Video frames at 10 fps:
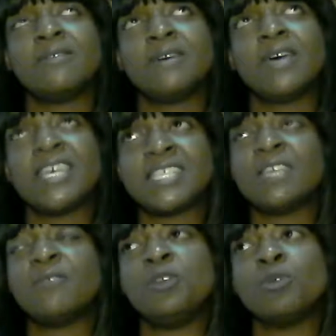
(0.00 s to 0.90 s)
as
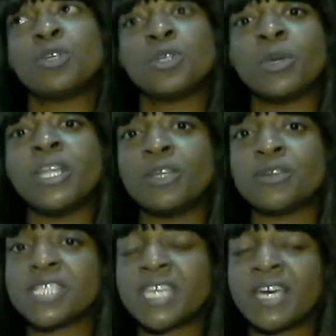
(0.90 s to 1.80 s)
if you were doing it
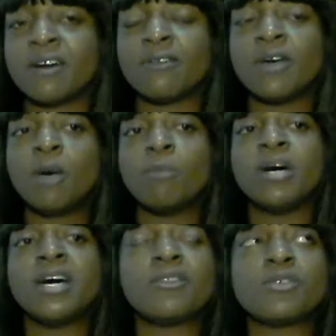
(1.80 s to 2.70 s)
yourself,
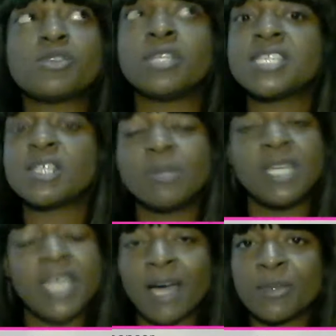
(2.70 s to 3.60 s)
but there's only so
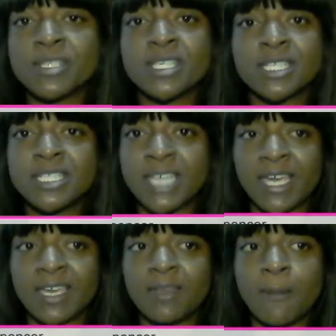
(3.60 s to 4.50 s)
many hours in a
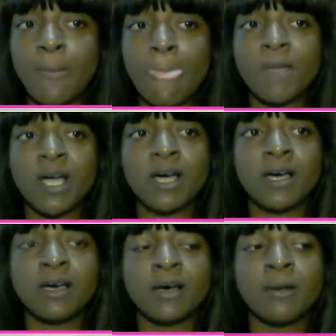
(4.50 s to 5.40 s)
day.
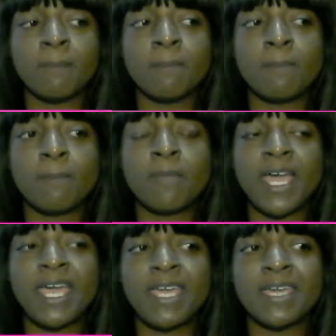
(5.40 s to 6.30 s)

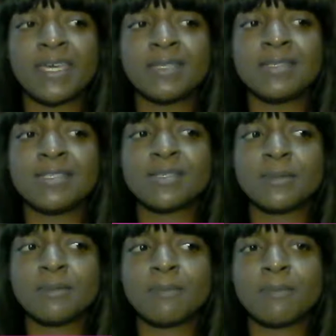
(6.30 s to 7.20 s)
And
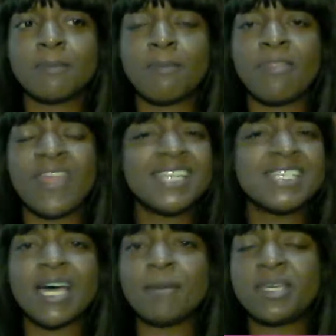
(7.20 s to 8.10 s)
that's
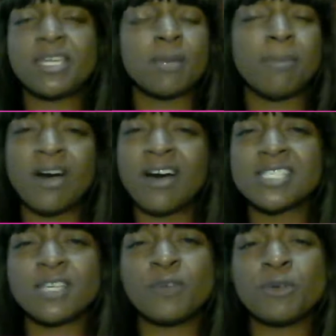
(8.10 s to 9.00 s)
not being a
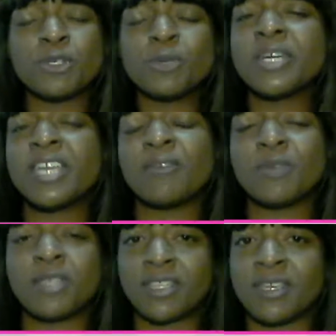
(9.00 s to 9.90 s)
boss if you're doing
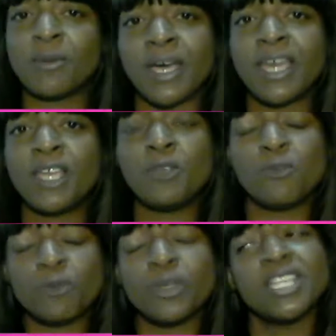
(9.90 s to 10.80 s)
everything, right? You're
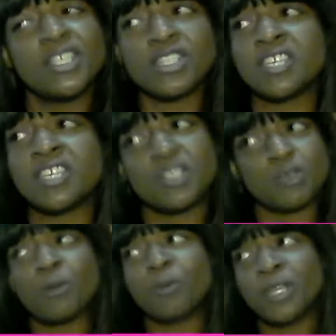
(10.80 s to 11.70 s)
really
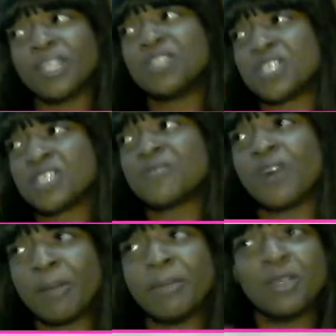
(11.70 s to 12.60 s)
just
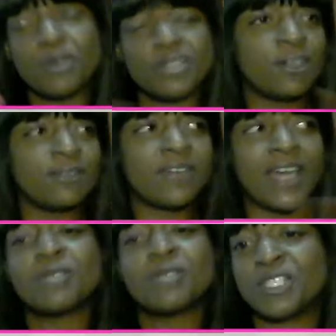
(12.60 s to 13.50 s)
farming yourself
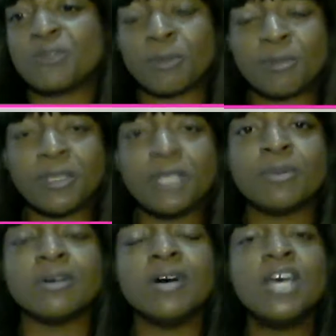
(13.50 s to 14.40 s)
out to different
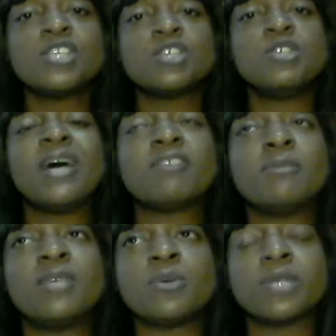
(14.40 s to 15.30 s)
people. So you have to
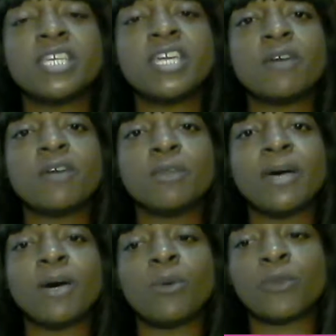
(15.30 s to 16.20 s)
be really careful
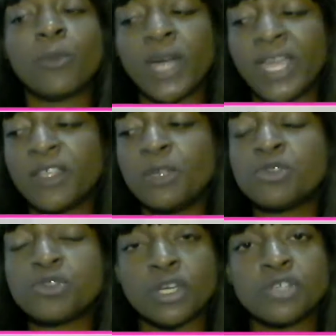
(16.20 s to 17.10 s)
about the way that you
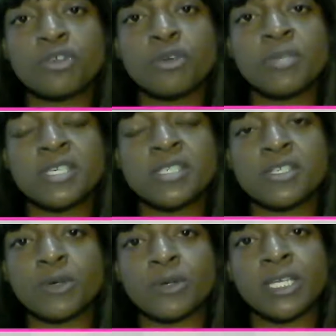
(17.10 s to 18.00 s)
structure your
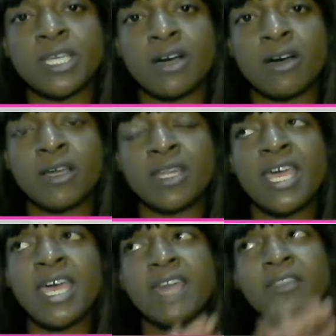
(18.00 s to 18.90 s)
business early on
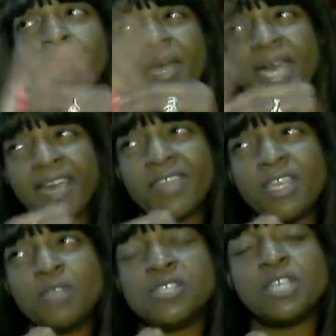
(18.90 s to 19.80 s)
and the path
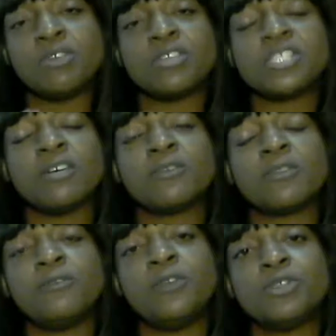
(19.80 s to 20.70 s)
that you see yourself for
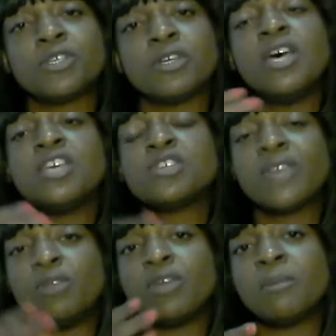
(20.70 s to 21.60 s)
the future, so
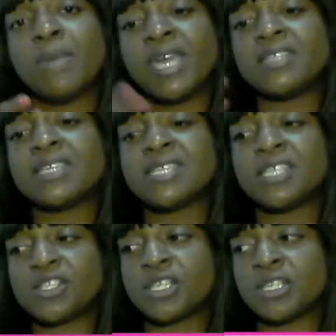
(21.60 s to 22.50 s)
that you can make
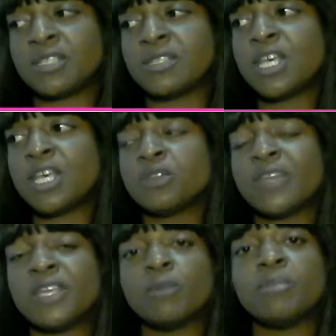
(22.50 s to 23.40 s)
decisions so
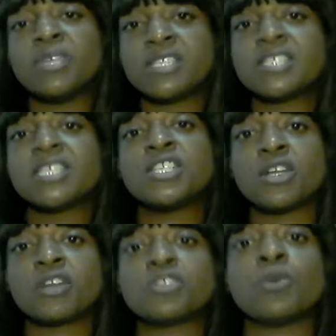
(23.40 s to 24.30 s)
that your business can
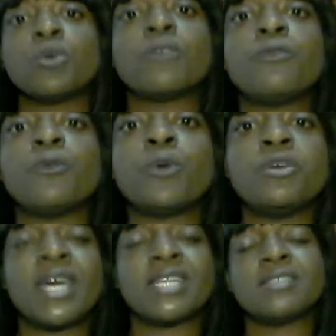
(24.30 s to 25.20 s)
start to work for
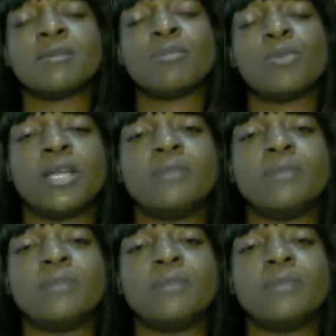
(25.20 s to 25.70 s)
you at some point.